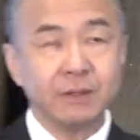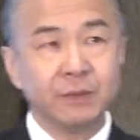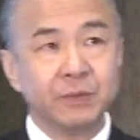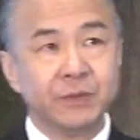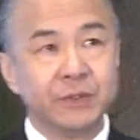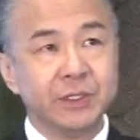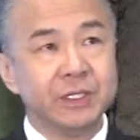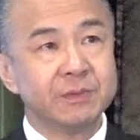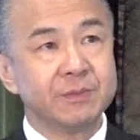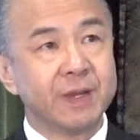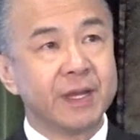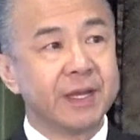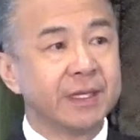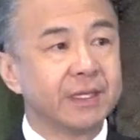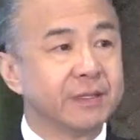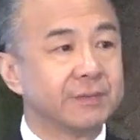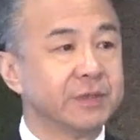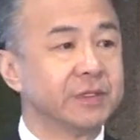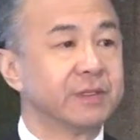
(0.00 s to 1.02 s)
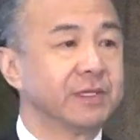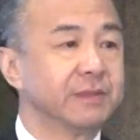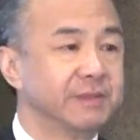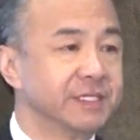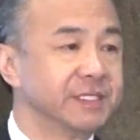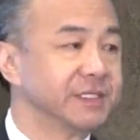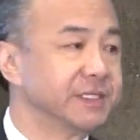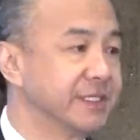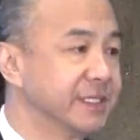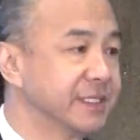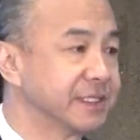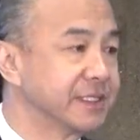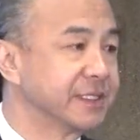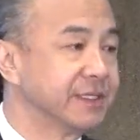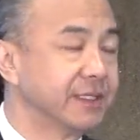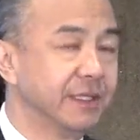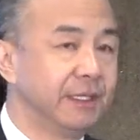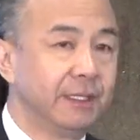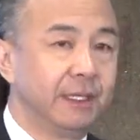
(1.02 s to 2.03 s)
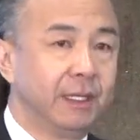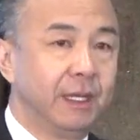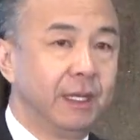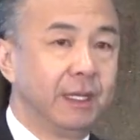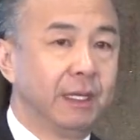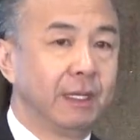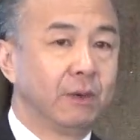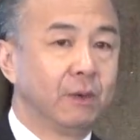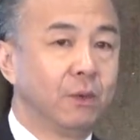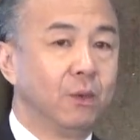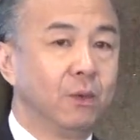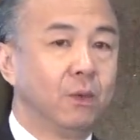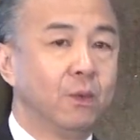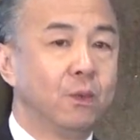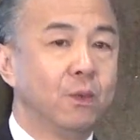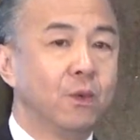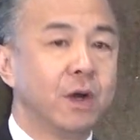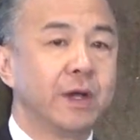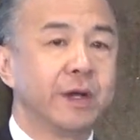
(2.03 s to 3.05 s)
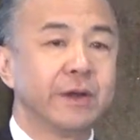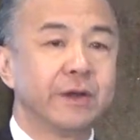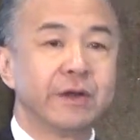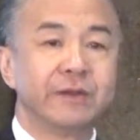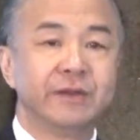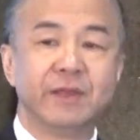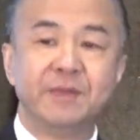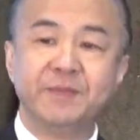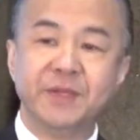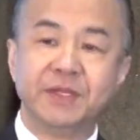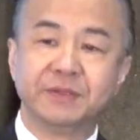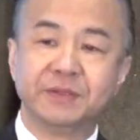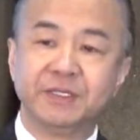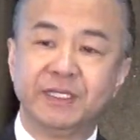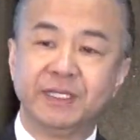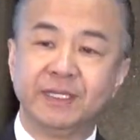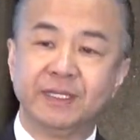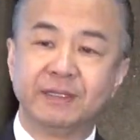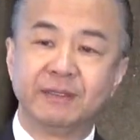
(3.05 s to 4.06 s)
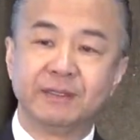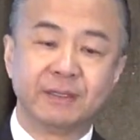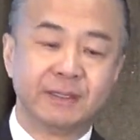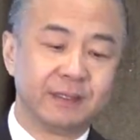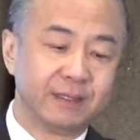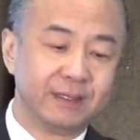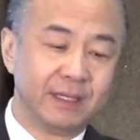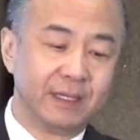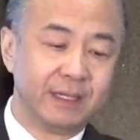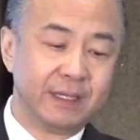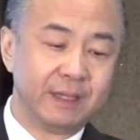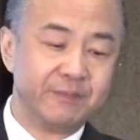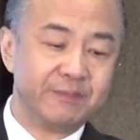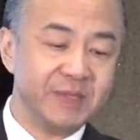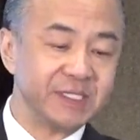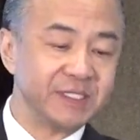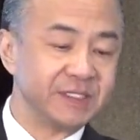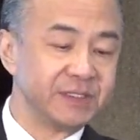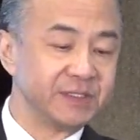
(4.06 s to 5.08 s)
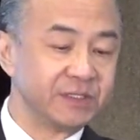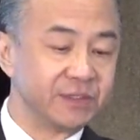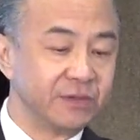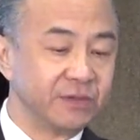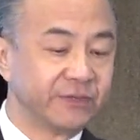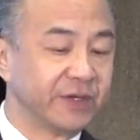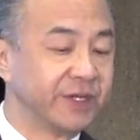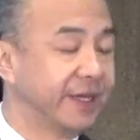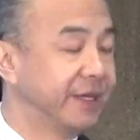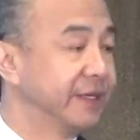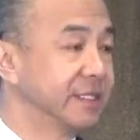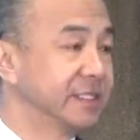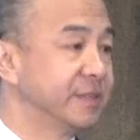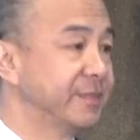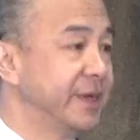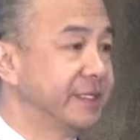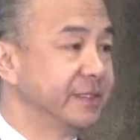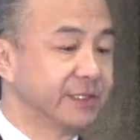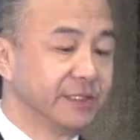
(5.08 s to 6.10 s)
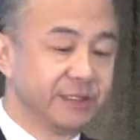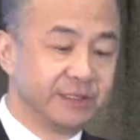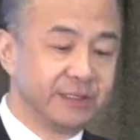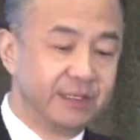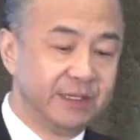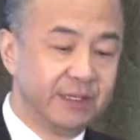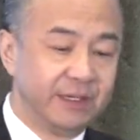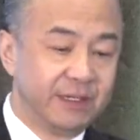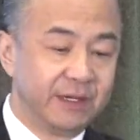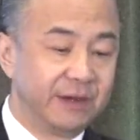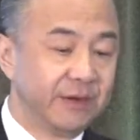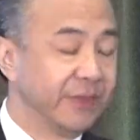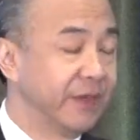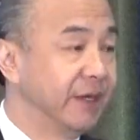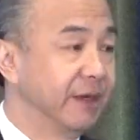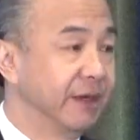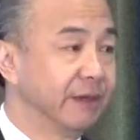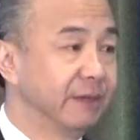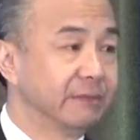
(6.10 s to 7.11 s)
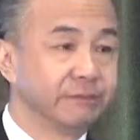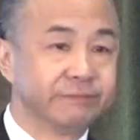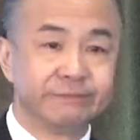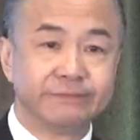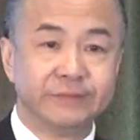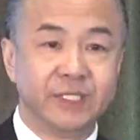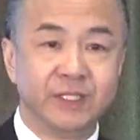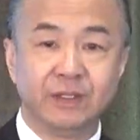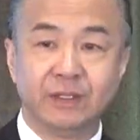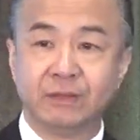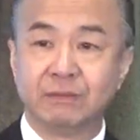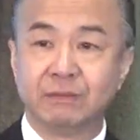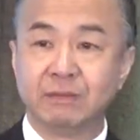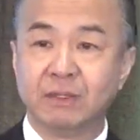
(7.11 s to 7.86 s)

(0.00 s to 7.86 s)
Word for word: when you're buying a book of business, like what are the built-in uh, business overhead expenses? Are there, you know,